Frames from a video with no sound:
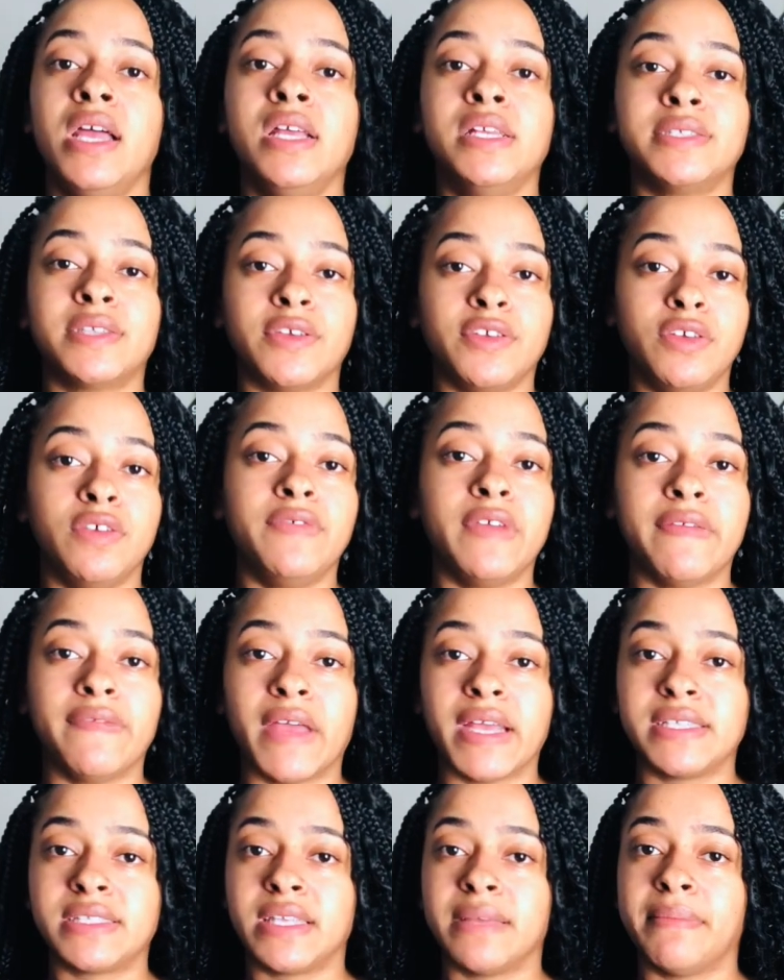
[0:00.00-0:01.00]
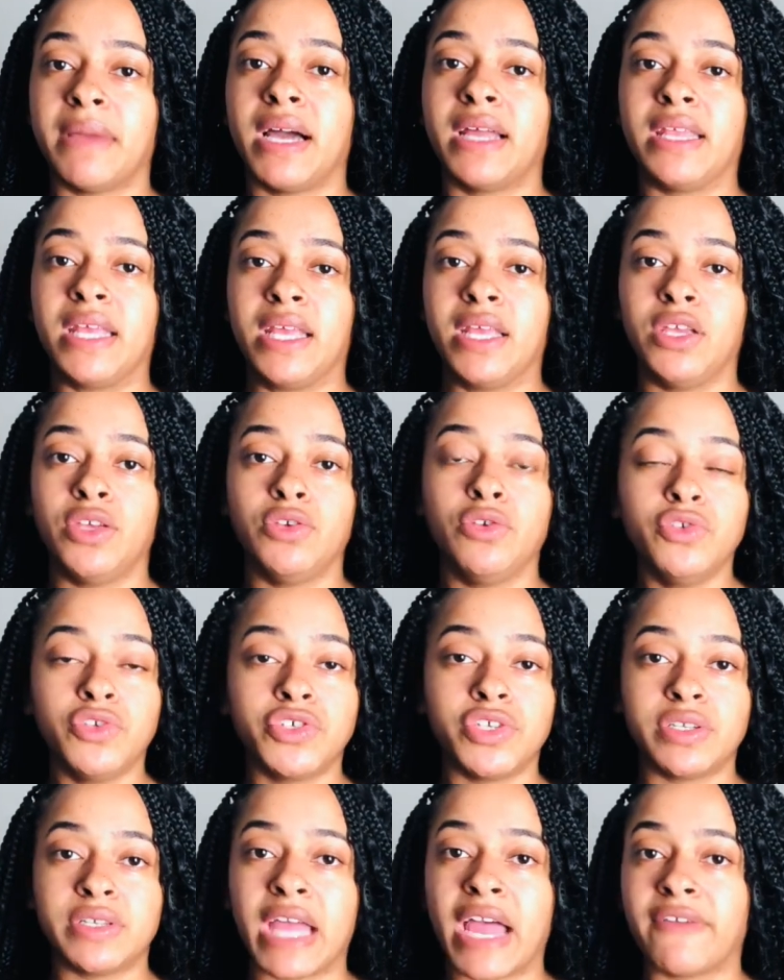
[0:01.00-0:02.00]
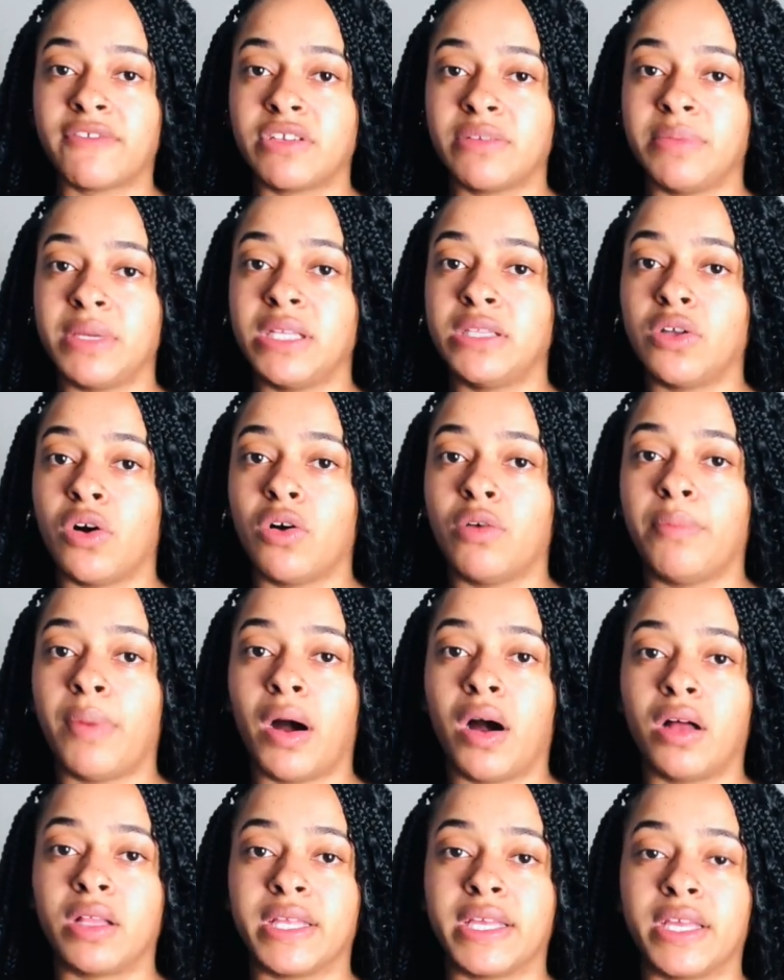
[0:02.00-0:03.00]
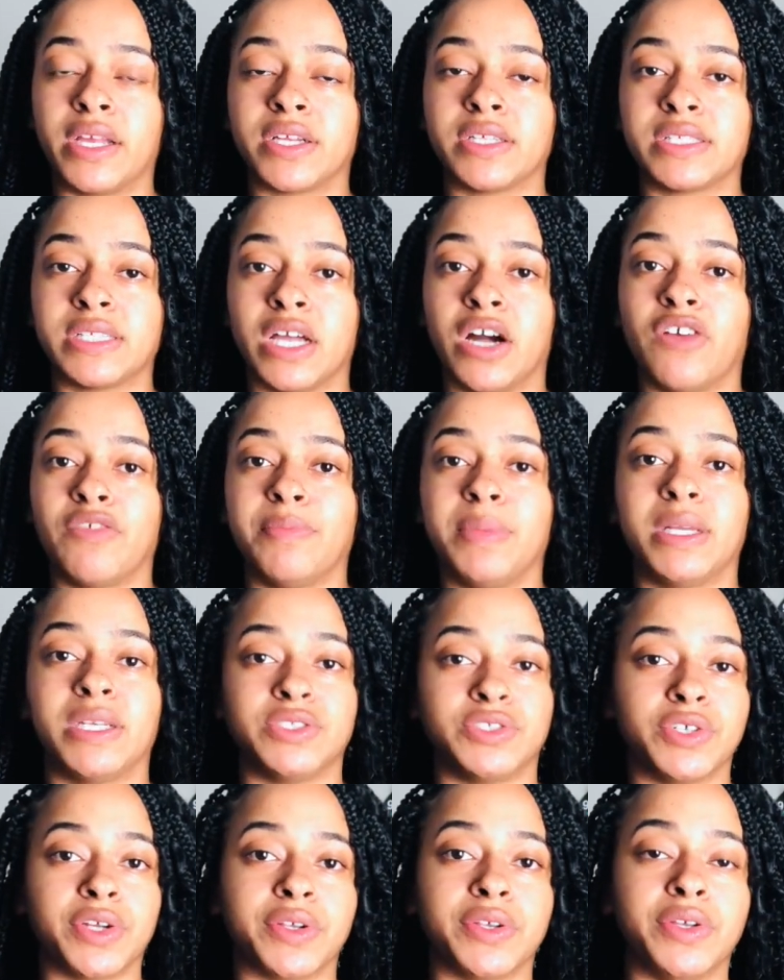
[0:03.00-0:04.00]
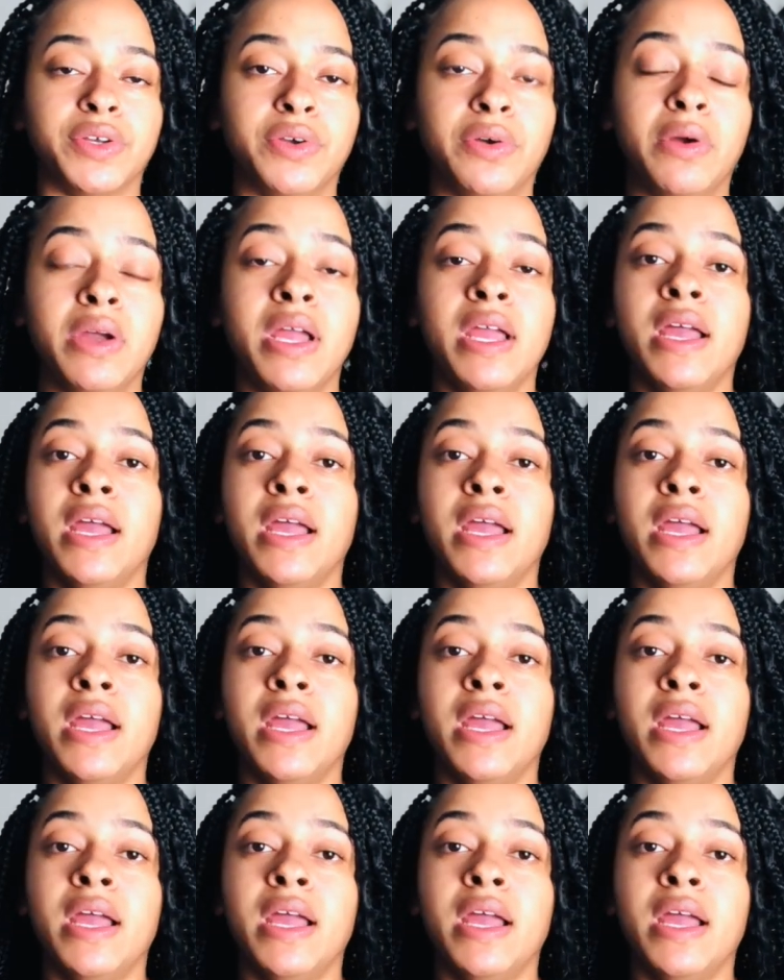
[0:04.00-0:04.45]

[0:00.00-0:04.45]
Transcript: So you've invested money. You shouldn't have to be lowballing yourself because you're new.